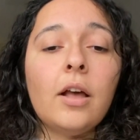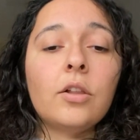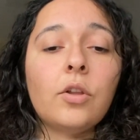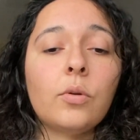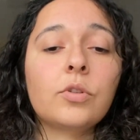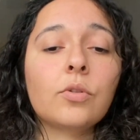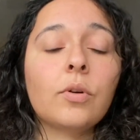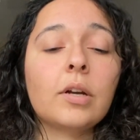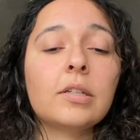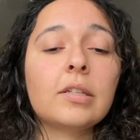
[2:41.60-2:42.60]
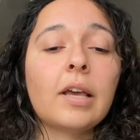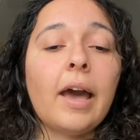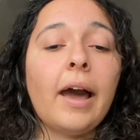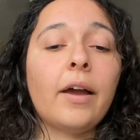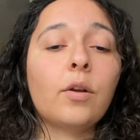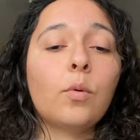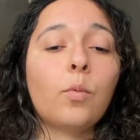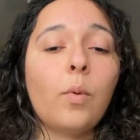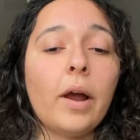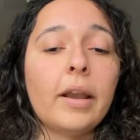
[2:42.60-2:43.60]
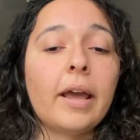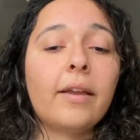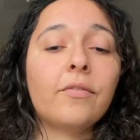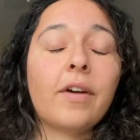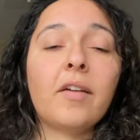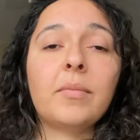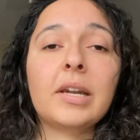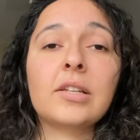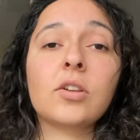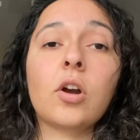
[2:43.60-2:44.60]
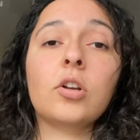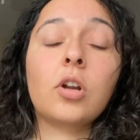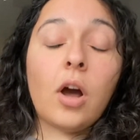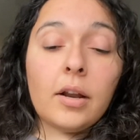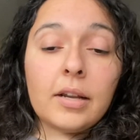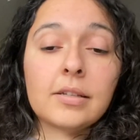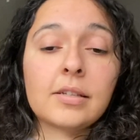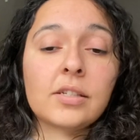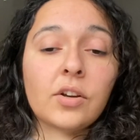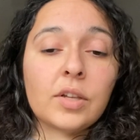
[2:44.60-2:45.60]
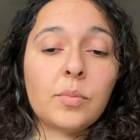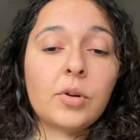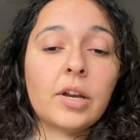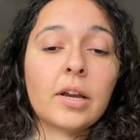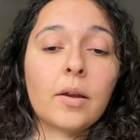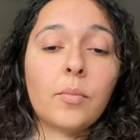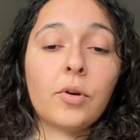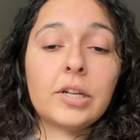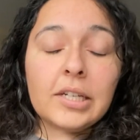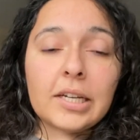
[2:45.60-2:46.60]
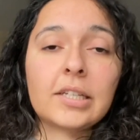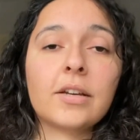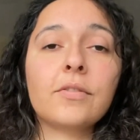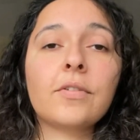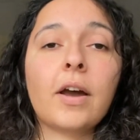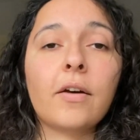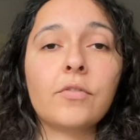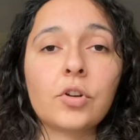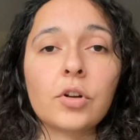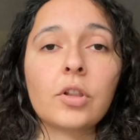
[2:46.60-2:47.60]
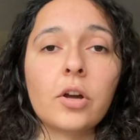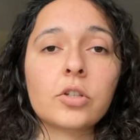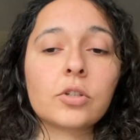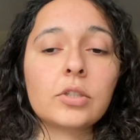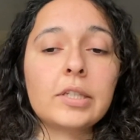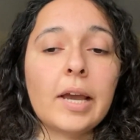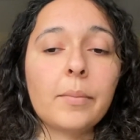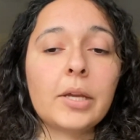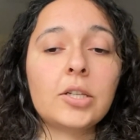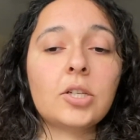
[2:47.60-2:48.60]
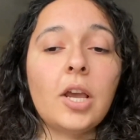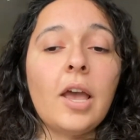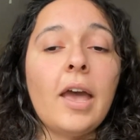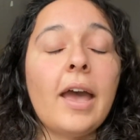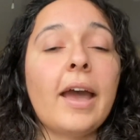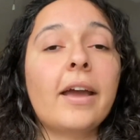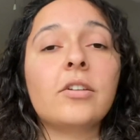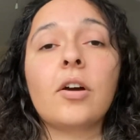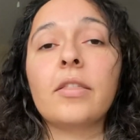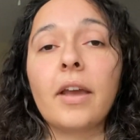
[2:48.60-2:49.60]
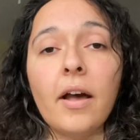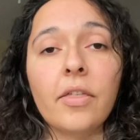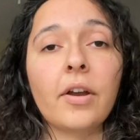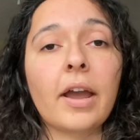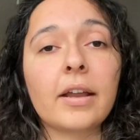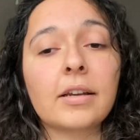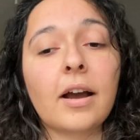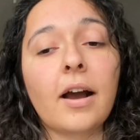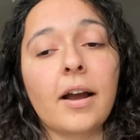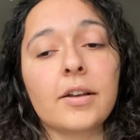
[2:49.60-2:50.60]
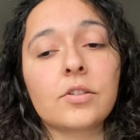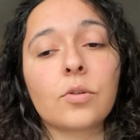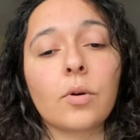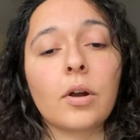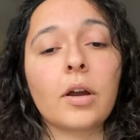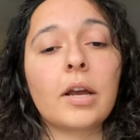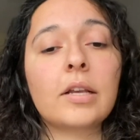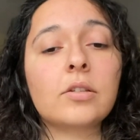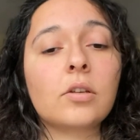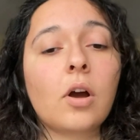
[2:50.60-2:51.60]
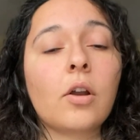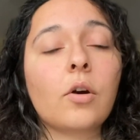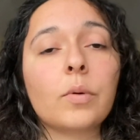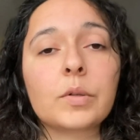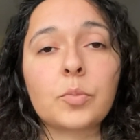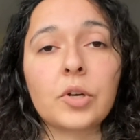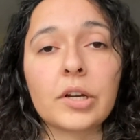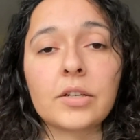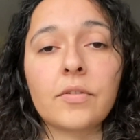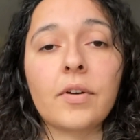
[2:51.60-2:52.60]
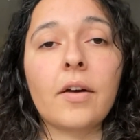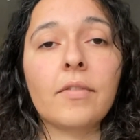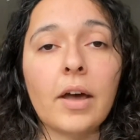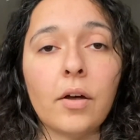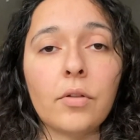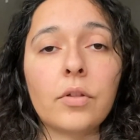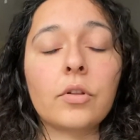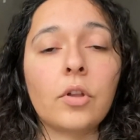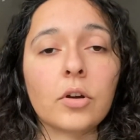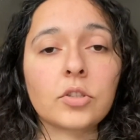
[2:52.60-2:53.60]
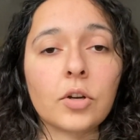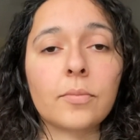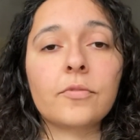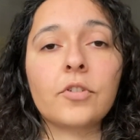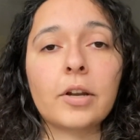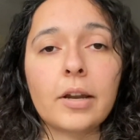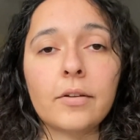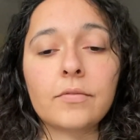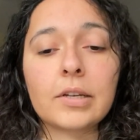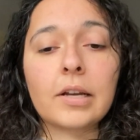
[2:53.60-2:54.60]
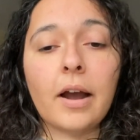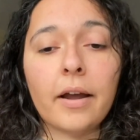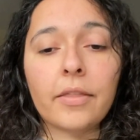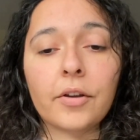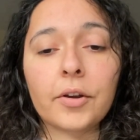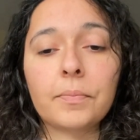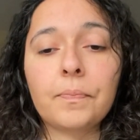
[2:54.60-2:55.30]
Low scores at 1 and 5 minutes are not necessarily predictive of neurological damage, and on the other hand, a high score is not always predictive of health long-term for an infant either.